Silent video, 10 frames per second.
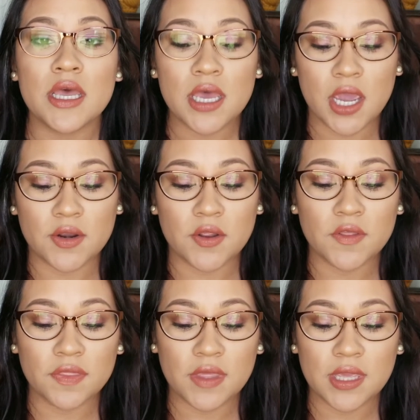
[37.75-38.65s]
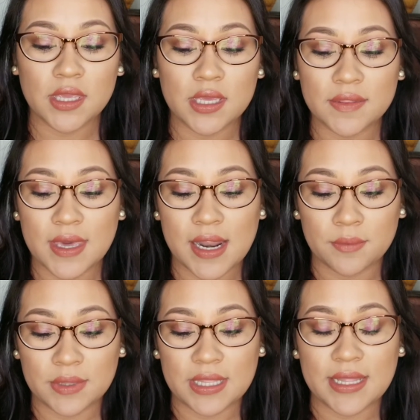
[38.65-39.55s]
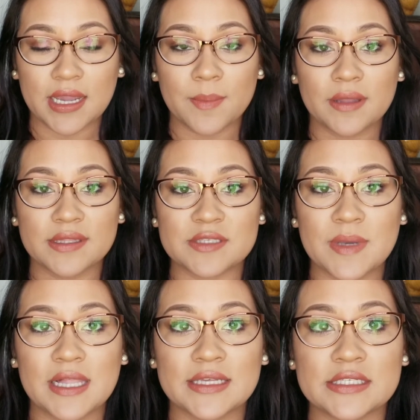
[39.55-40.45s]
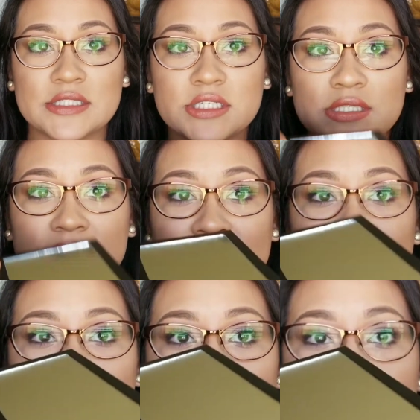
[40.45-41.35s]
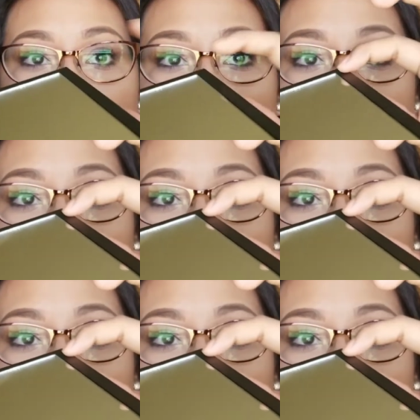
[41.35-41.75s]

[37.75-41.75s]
Another thing that I really like about this palette is just this big